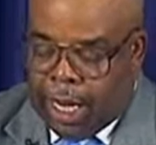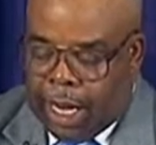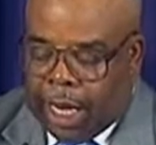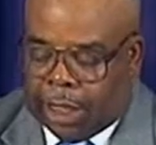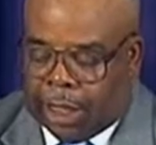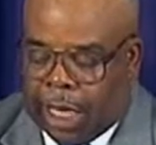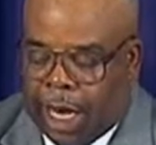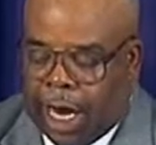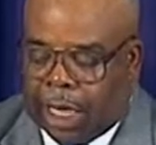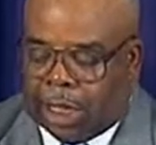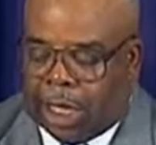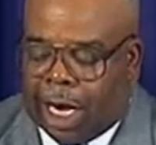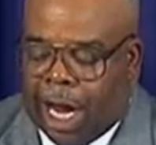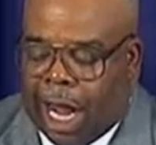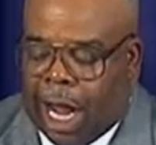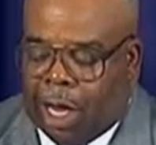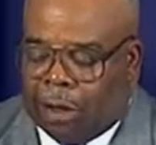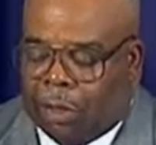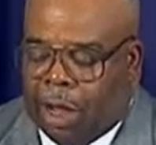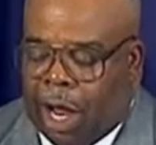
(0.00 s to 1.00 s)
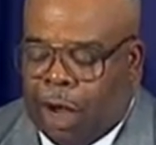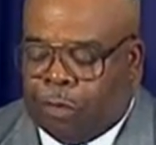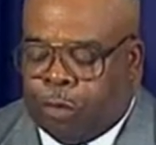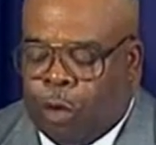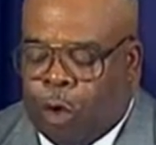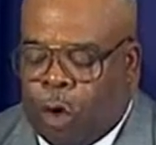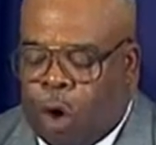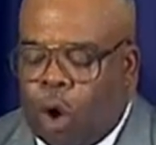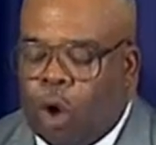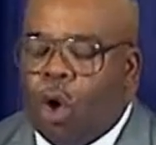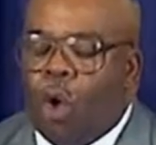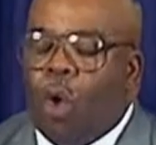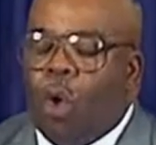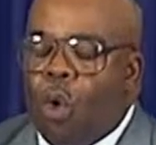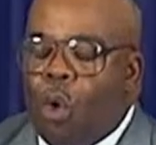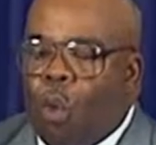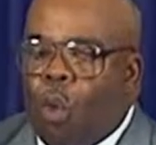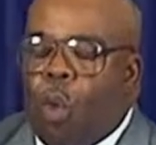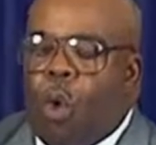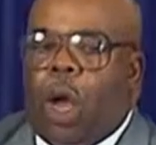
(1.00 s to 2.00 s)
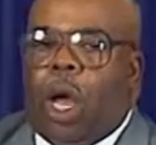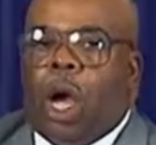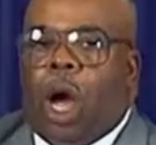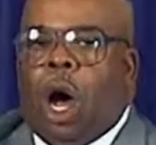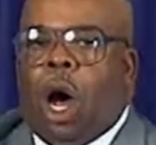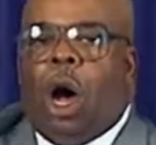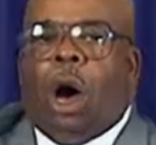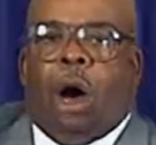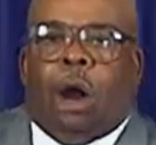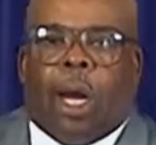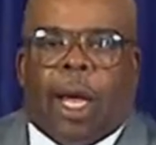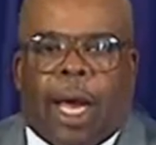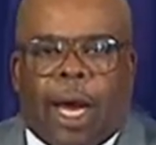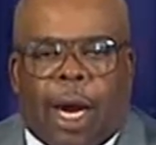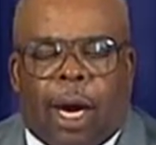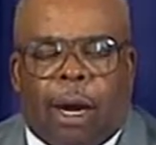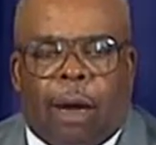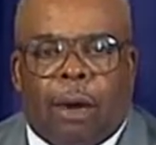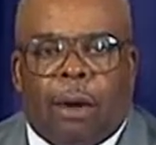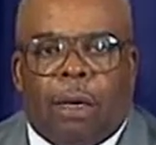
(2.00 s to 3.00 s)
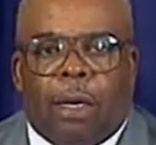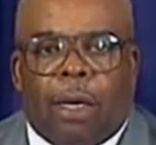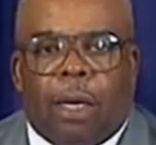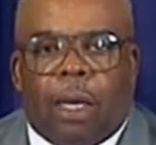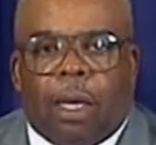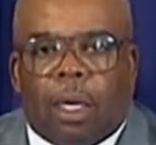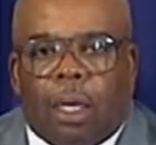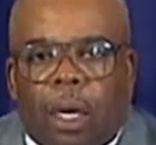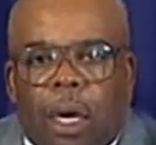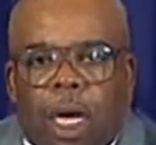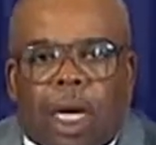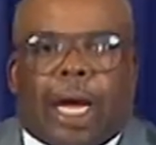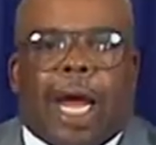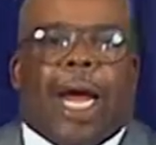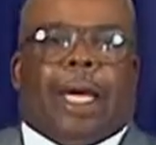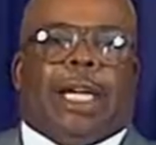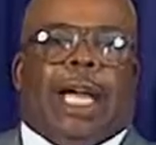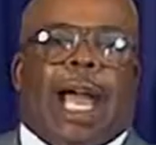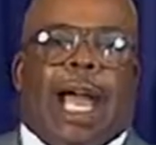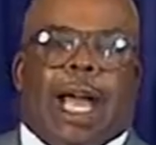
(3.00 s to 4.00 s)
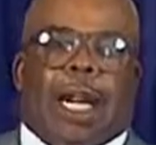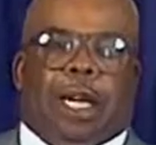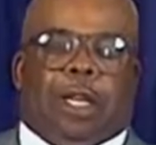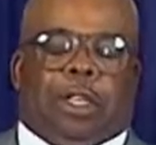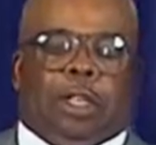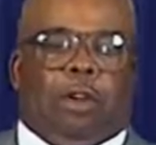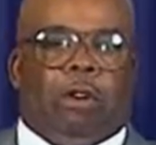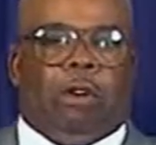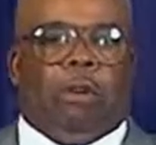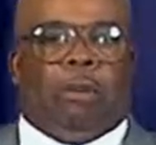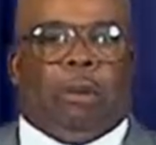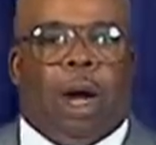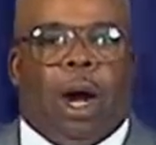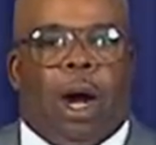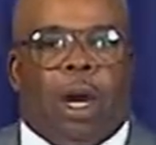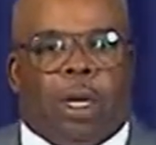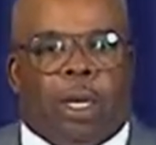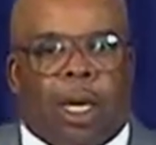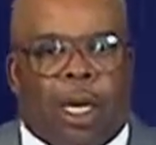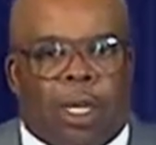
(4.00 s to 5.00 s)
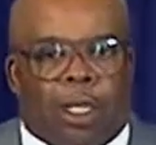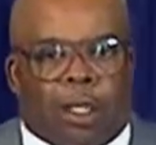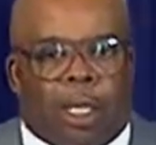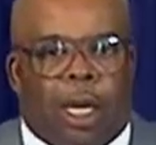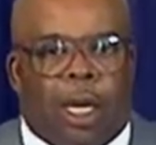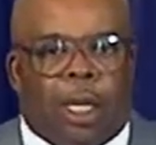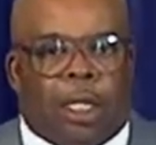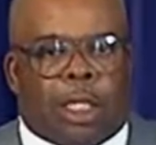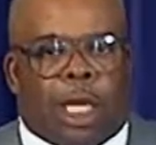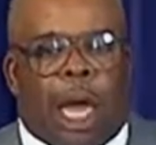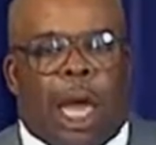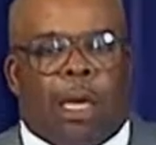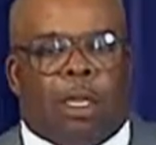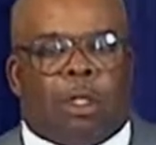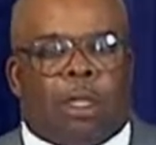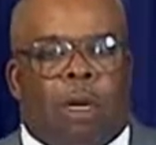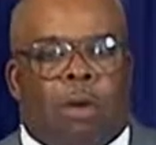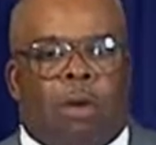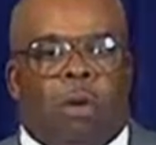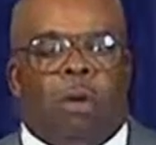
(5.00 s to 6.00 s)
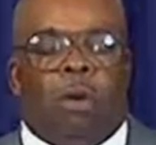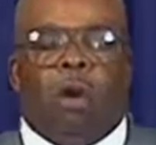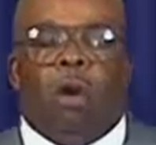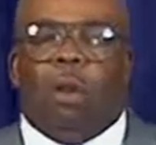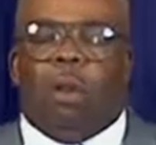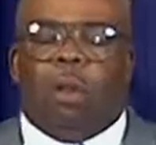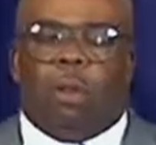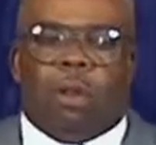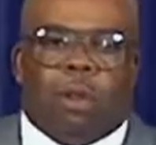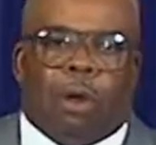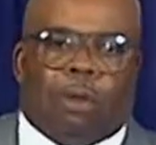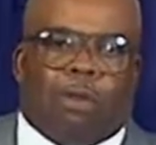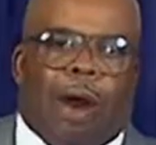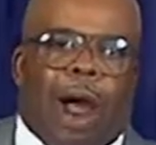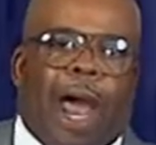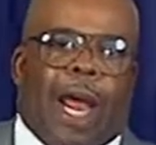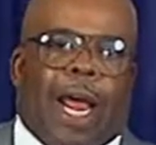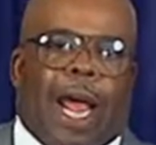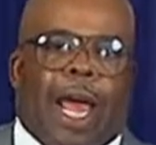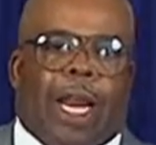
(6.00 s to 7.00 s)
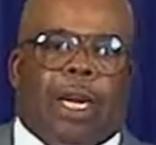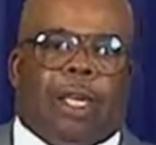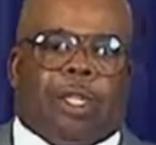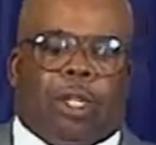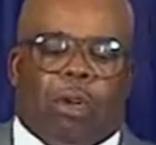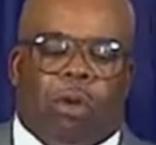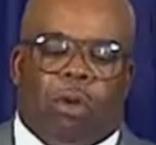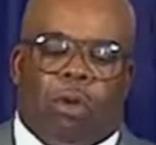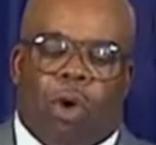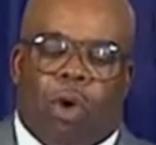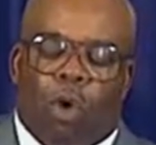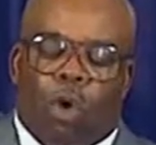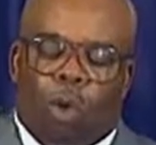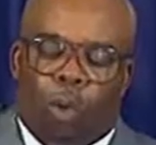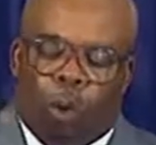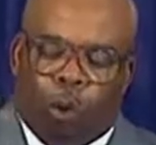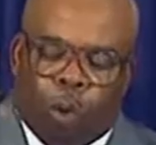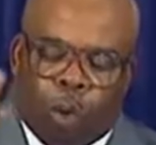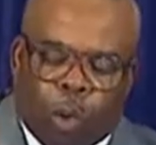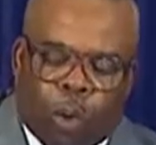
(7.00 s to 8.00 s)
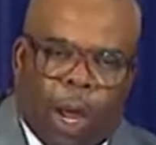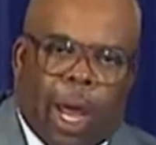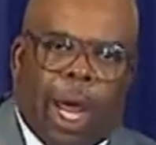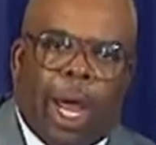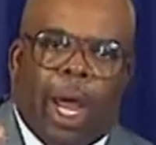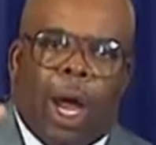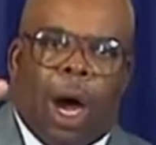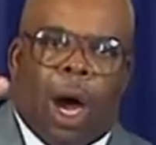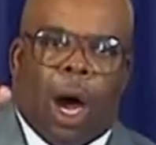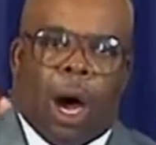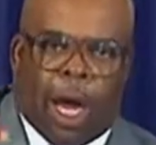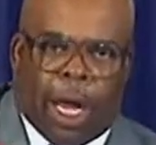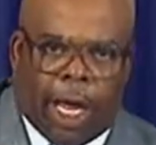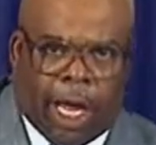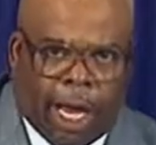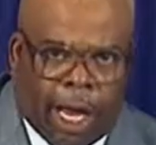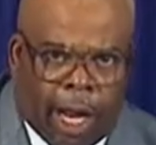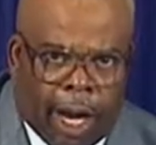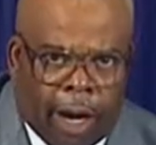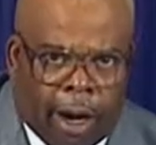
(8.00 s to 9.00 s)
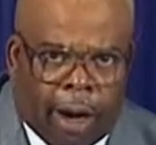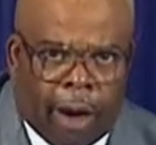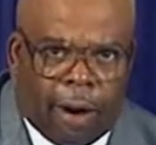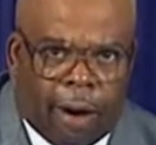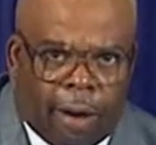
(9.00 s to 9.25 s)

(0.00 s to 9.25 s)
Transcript: it says, now therefore we are all here. Look at the attitude of Cornelius and his household. The right attitude. We are here.